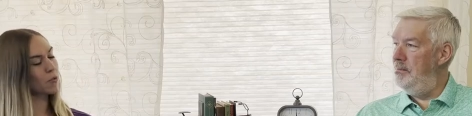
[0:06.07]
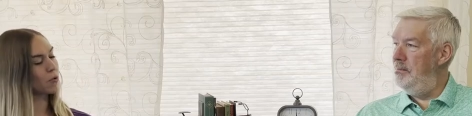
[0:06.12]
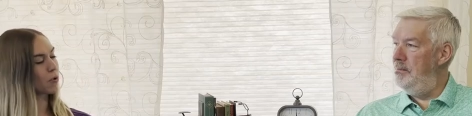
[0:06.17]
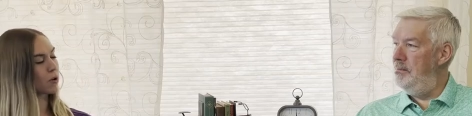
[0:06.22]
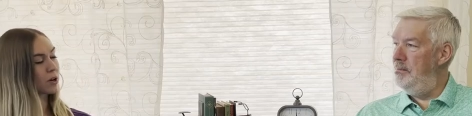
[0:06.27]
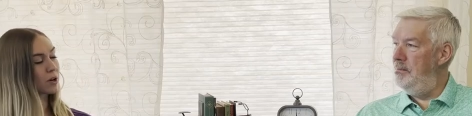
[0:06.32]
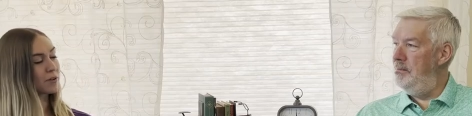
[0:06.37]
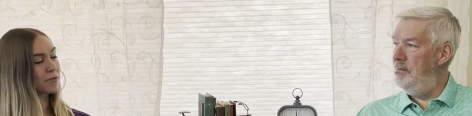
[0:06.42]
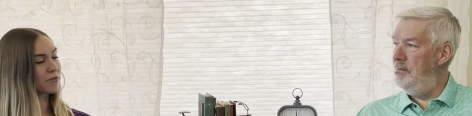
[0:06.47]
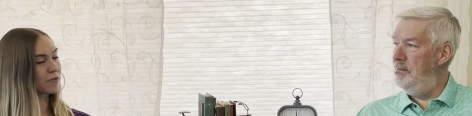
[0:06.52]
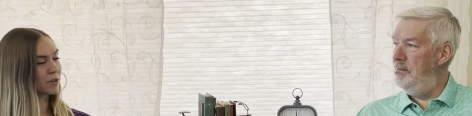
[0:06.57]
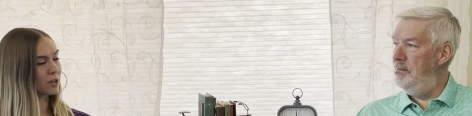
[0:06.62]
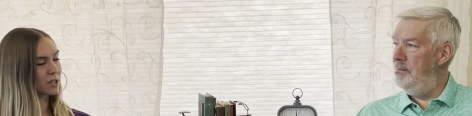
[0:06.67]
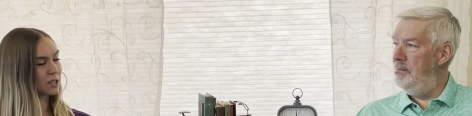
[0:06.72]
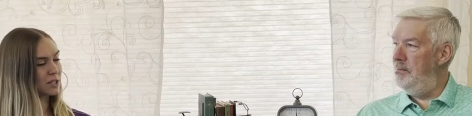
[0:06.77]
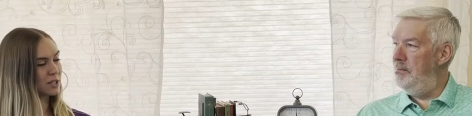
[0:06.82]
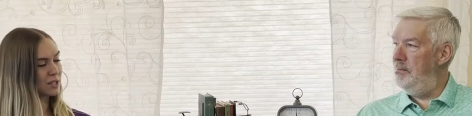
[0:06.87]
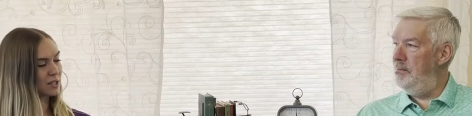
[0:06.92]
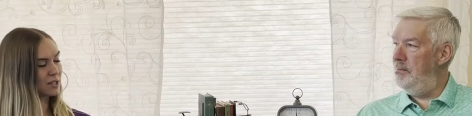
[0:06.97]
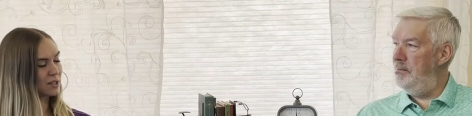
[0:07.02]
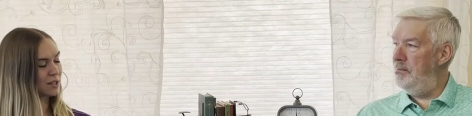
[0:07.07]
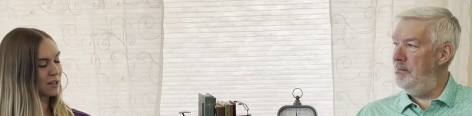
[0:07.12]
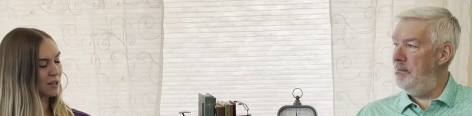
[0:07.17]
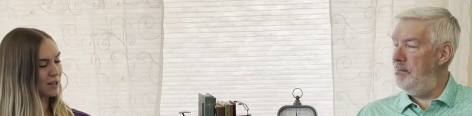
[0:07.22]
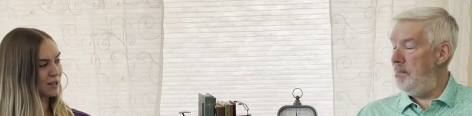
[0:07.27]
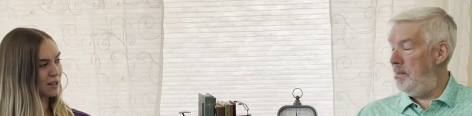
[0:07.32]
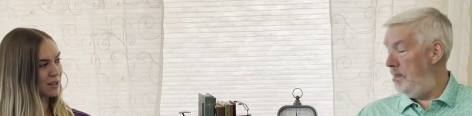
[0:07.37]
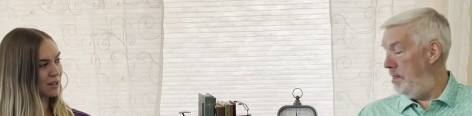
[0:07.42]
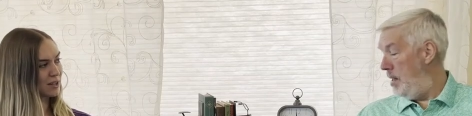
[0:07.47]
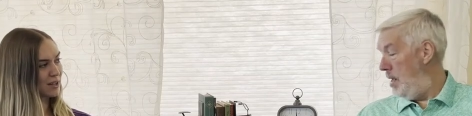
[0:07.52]
Speaker 1: more conflicting
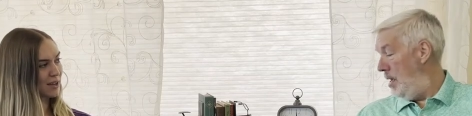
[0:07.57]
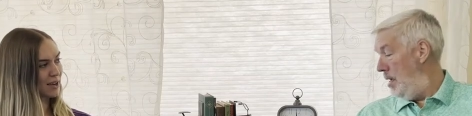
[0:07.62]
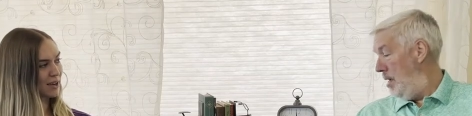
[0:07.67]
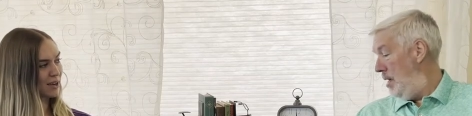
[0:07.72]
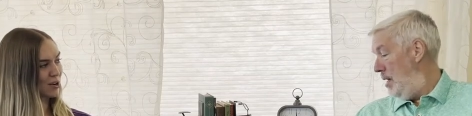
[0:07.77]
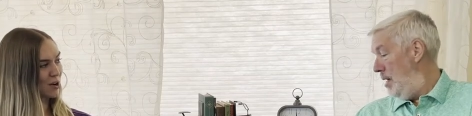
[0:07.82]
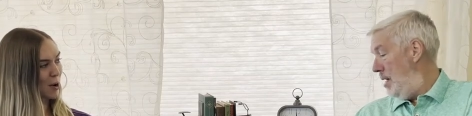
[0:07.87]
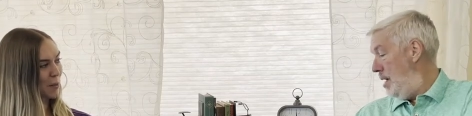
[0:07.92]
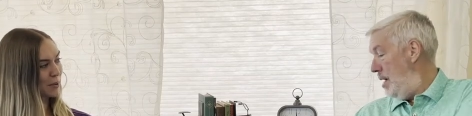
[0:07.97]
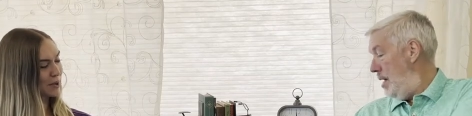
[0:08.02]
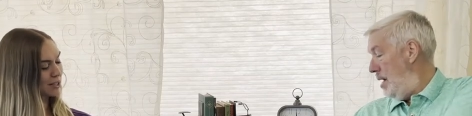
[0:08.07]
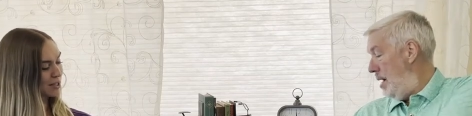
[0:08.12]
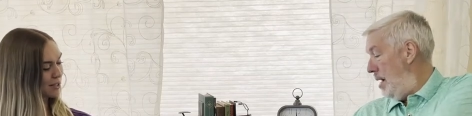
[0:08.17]
uh, economic